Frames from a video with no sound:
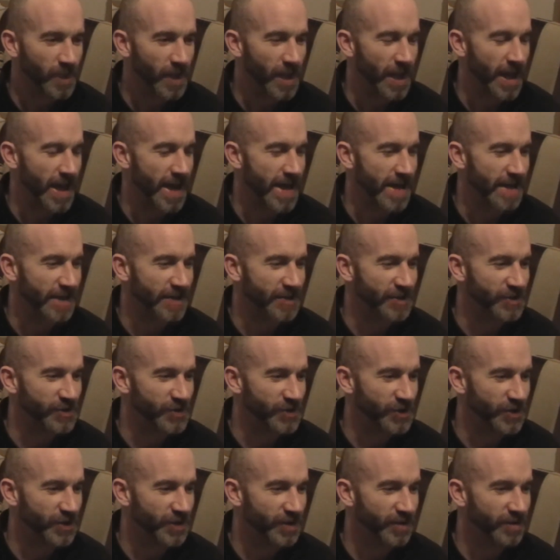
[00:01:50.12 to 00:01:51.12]
and
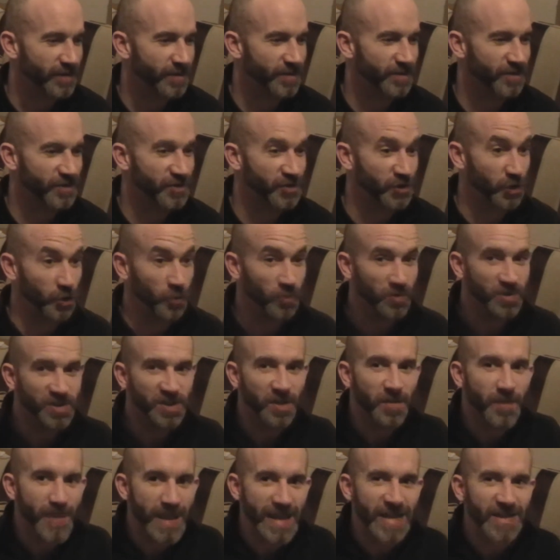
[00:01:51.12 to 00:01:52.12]

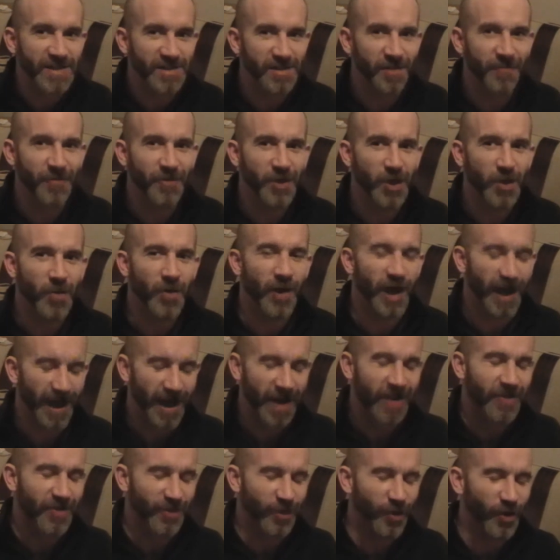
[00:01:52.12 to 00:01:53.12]
to me as a viewer,
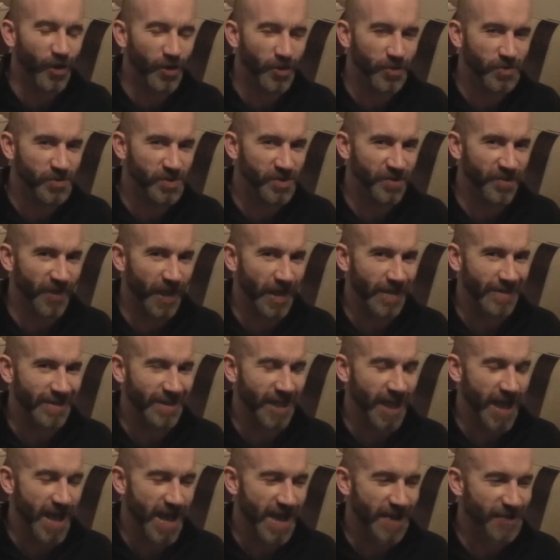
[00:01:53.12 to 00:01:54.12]
I thought it was the
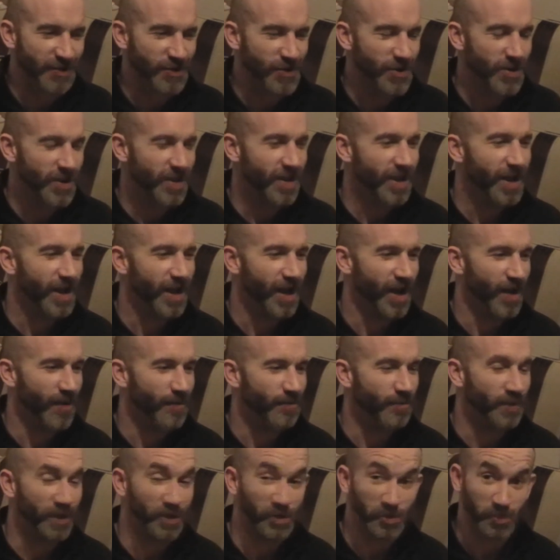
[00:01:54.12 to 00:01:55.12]
Valeyard,
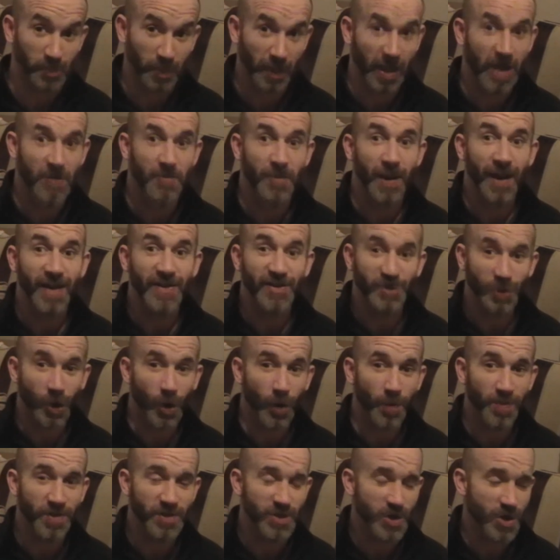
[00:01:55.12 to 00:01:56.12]
but it was played by
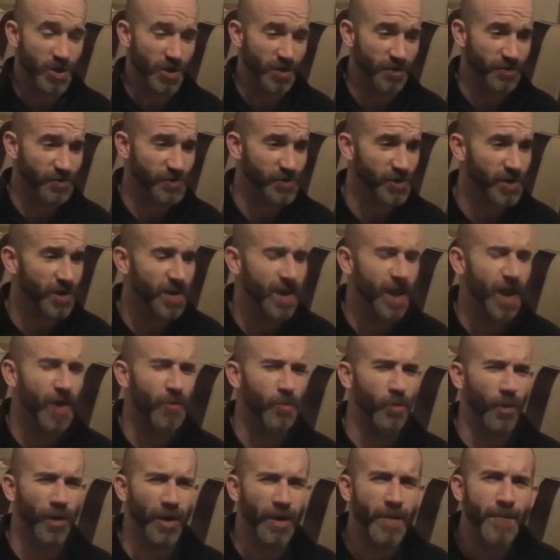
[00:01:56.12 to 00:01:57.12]
Toby Jones.
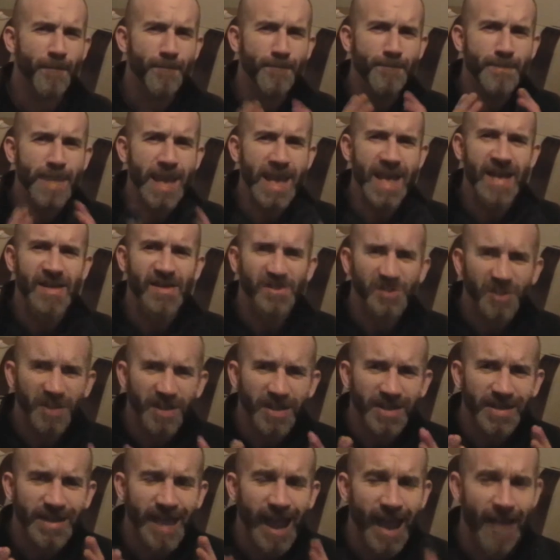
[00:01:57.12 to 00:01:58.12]
And what an
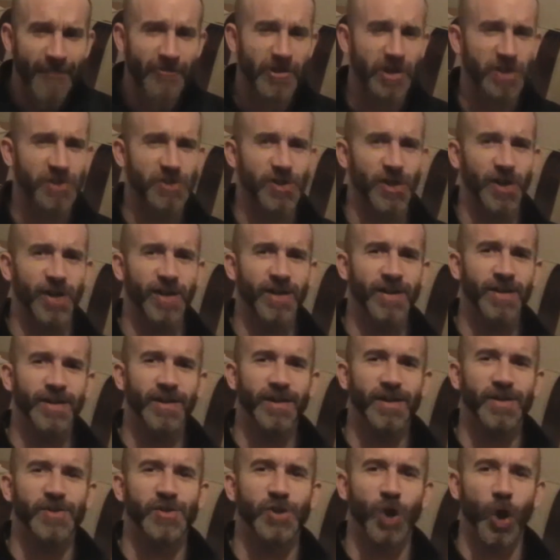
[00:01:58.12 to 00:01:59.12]
amazing character
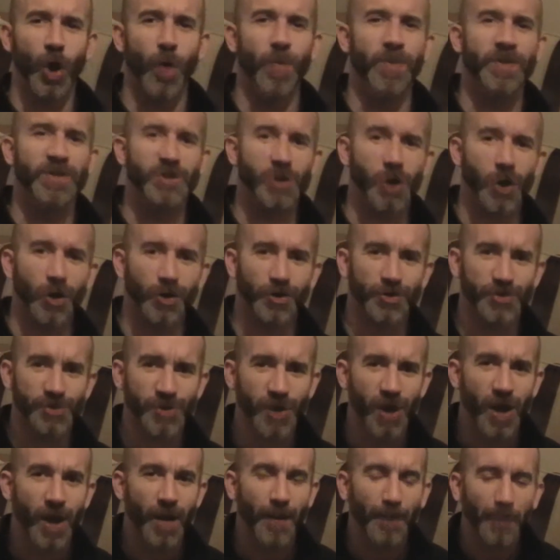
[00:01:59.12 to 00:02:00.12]
Toby
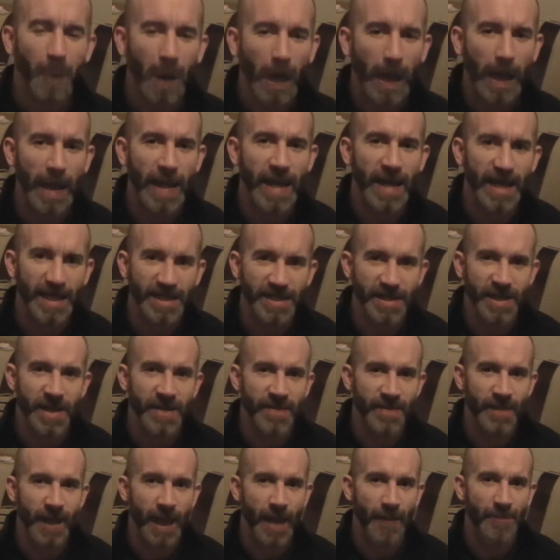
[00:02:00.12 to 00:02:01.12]
Jones played
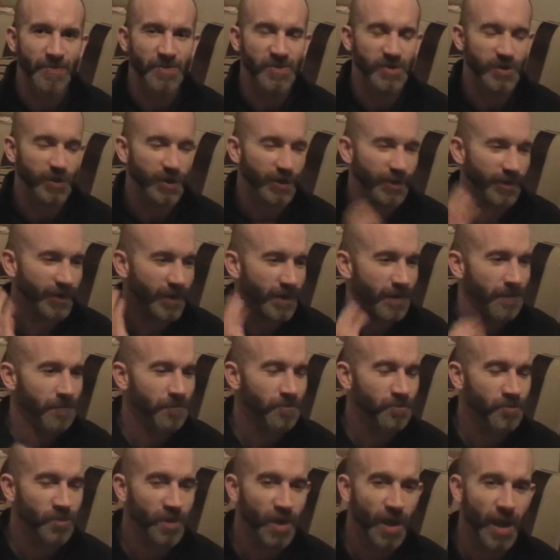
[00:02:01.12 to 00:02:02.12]
in that episode.
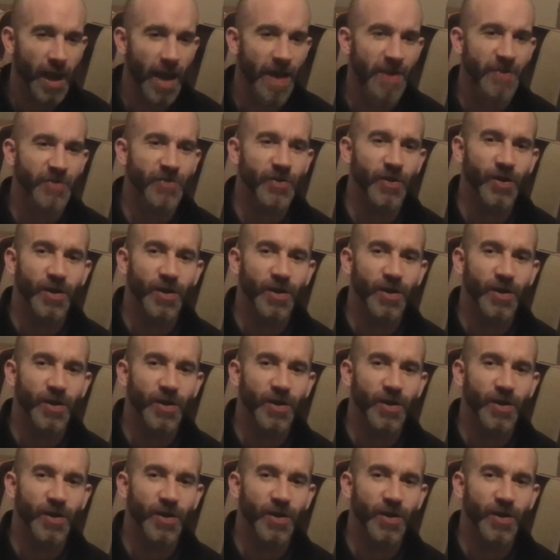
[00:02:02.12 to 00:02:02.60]
And